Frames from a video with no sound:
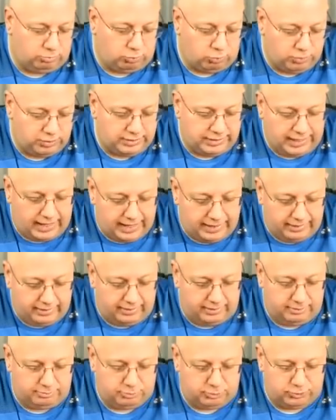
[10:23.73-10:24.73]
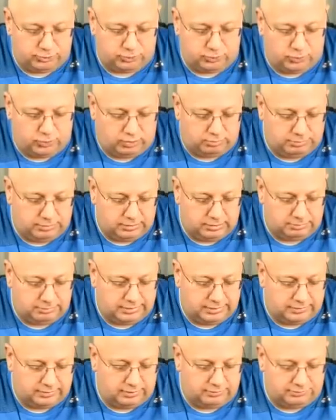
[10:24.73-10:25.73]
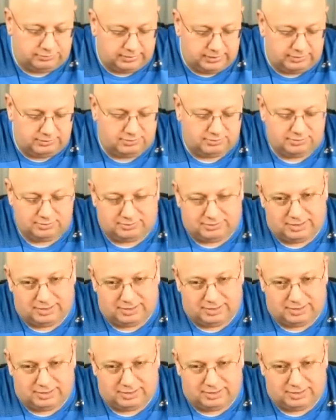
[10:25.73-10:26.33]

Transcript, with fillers: more data per square millimeter of sensor.